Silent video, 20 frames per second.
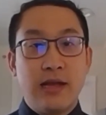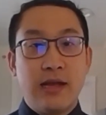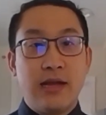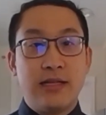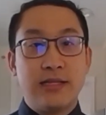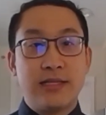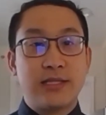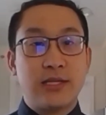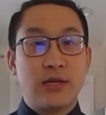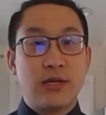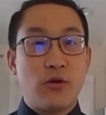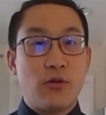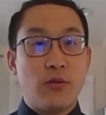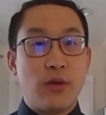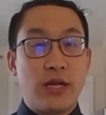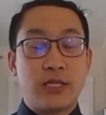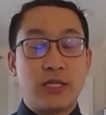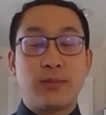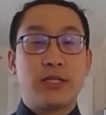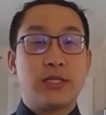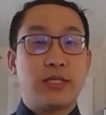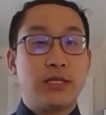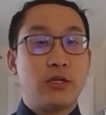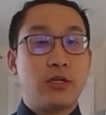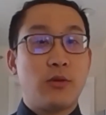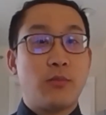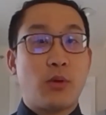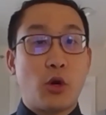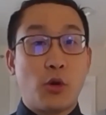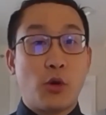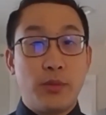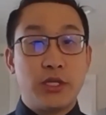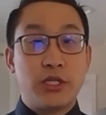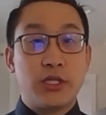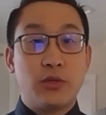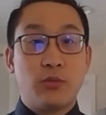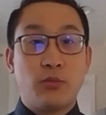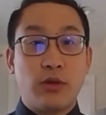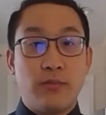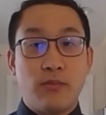And so, especially during
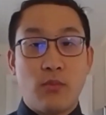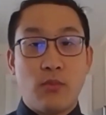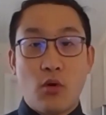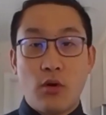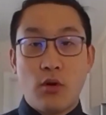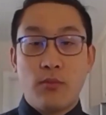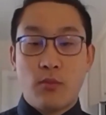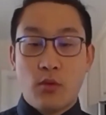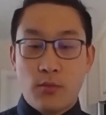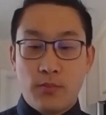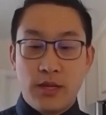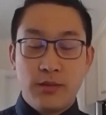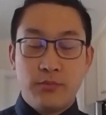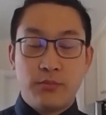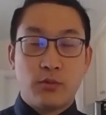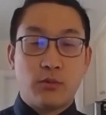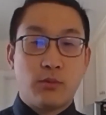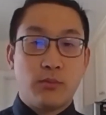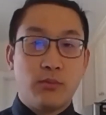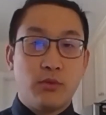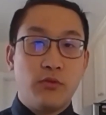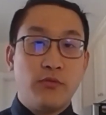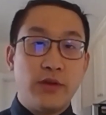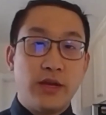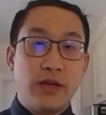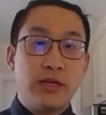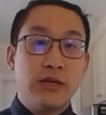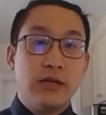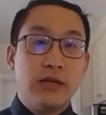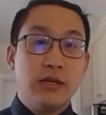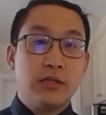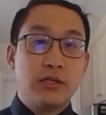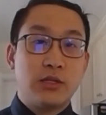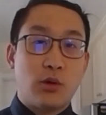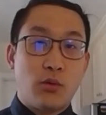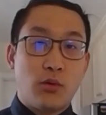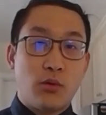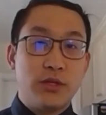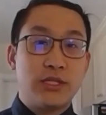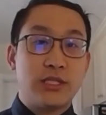Prohibition, when more and more people were moving
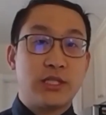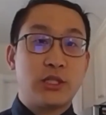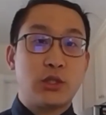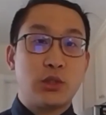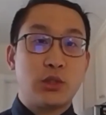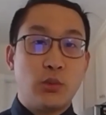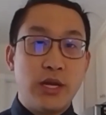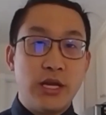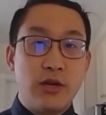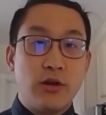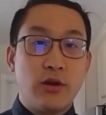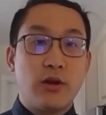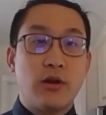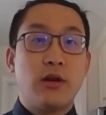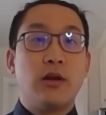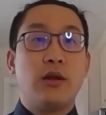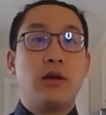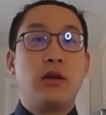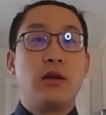towards a sweeter